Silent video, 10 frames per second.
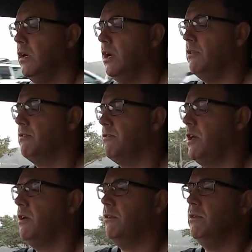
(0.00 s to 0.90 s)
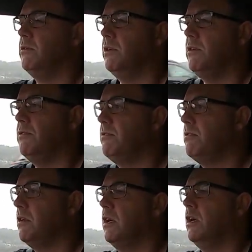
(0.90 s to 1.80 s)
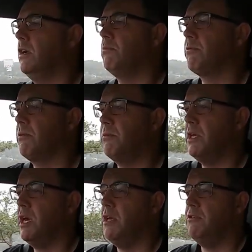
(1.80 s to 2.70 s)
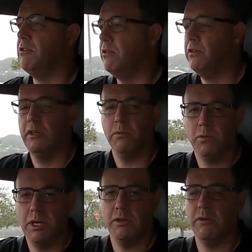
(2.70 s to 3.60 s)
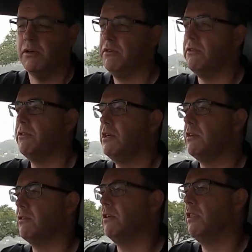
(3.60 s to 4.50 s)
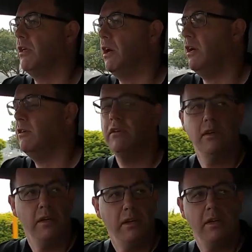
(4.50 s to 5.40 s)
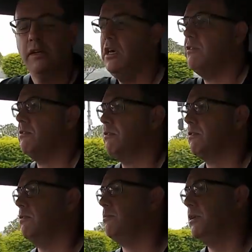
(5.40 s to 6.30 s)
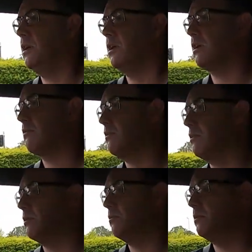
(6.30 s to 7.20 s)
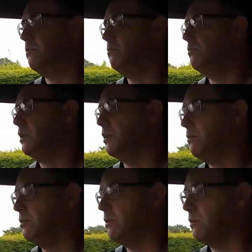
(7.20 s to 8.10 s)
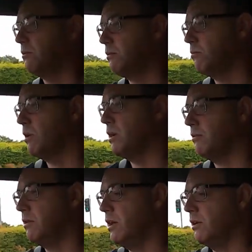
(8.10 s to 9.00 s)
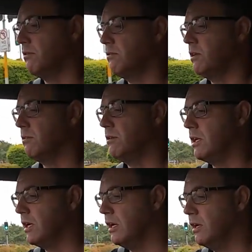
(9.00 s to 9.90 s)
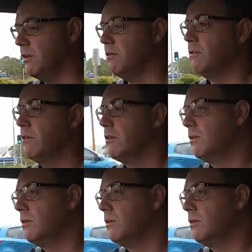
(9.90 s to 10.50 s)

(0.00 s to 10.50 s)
And the sound noise from the engine and wind noise and things like that isn't too bad actually. I would, you know, doing around town at 60 k's,